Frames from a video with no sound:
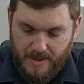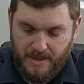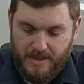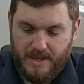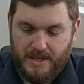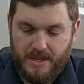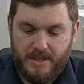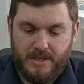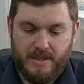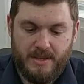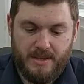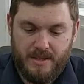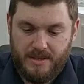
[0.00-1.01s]
this
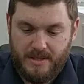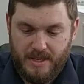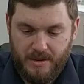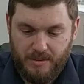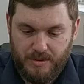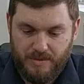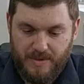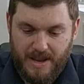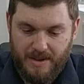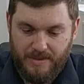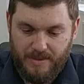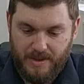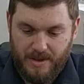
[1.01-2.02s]
is seals
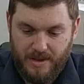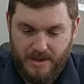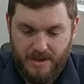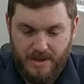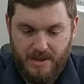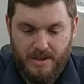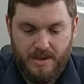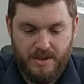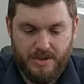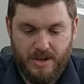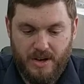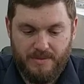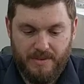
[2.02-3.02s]
around the
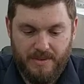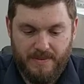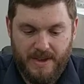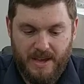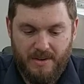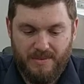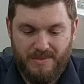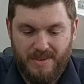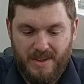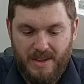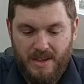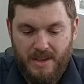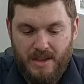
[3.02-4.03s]
shaft of the valve.
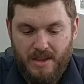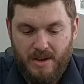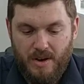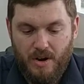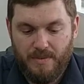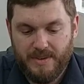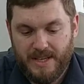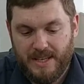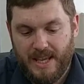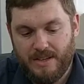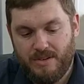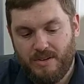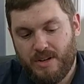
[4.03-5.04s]
Obviously
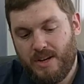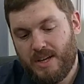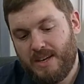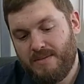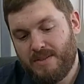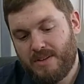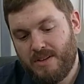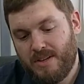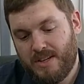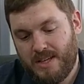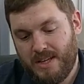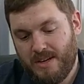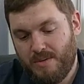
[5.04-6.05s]
that's not going to give as good a
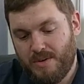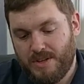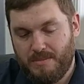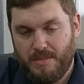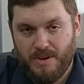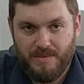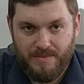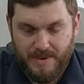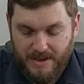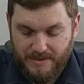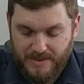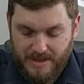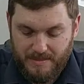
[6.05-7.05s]
seal as a modern
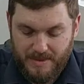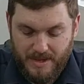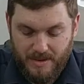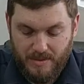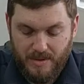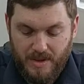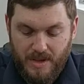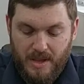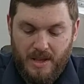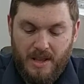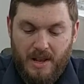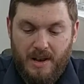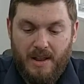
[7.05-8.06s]
valve stem seal
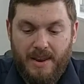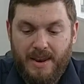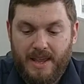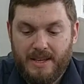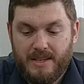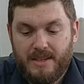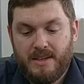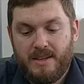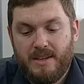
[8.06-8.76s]
like this.